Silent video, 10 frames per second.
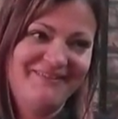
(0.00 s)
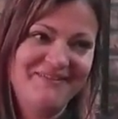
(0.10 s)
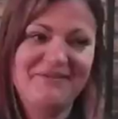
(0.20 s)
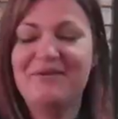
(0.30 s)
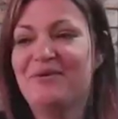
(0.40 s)

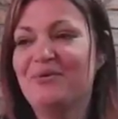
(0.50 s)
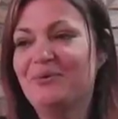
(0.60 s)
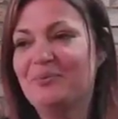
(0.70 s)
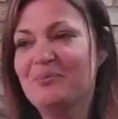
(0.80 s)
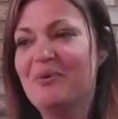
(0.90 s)

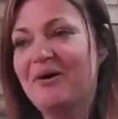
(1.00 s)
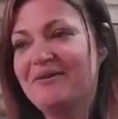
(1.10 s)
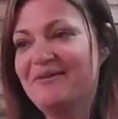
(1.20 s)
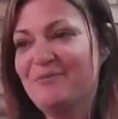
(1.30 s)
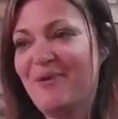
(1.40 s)
So
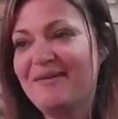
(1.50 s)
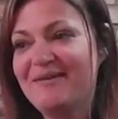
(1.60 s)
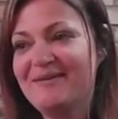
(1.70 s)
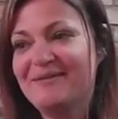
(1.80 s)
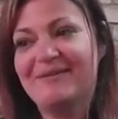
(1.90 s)
Marks and
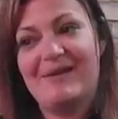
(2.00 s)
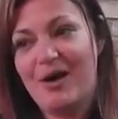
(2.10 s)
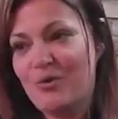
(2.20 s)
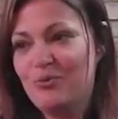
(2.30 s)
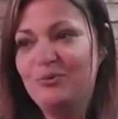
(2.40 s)
Spencer's
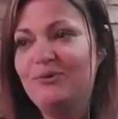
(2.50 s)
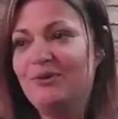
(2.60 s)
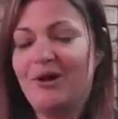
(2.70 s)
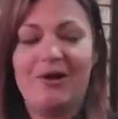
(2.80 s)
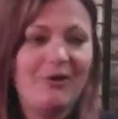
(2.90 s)
are
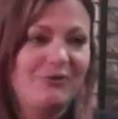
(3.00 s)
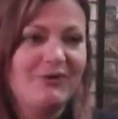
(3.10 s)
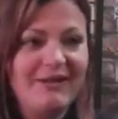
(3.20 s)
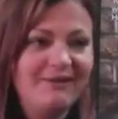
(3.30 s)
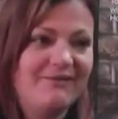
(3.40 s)

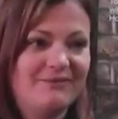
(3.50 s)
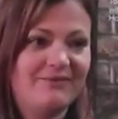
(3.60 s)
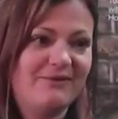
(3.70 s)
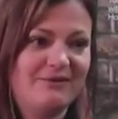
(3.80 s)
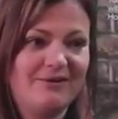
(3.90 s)
owning the
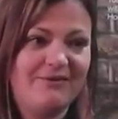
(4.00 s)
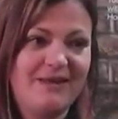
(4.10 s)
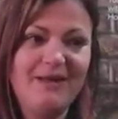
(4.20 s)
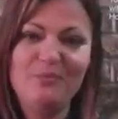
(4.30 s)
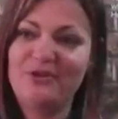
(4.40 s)

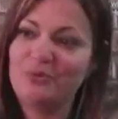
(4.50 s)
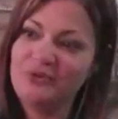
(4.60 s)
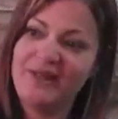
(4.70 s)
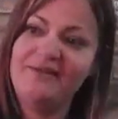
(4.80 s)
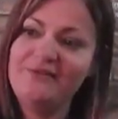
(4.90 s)
thing, but
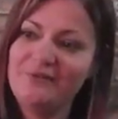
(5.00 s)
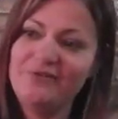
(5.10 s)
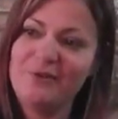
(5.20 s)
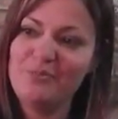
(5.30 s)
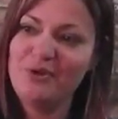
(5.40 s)
all the others
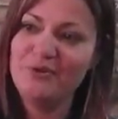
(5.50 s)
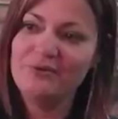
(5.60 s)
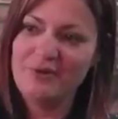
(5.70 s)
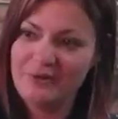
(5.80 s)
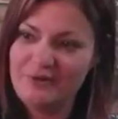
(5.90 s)
are jumping
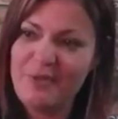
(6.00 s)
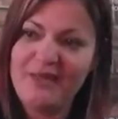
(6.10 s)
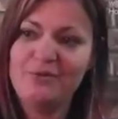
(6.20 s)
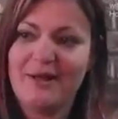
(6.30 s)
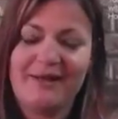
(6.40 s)
on the
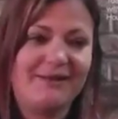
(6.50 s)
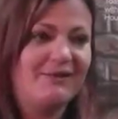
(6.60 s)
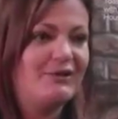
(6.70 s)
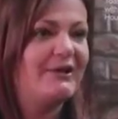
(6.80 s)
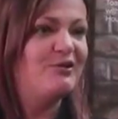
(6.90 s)

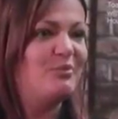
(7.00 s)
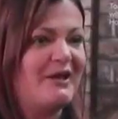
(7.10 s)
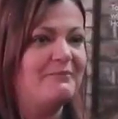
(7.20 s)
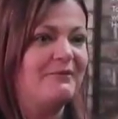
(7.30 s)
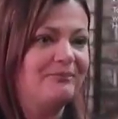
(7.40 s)
bandwagon. Can you
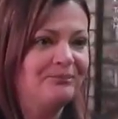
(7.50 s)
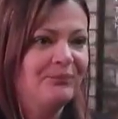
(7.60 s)
blame them?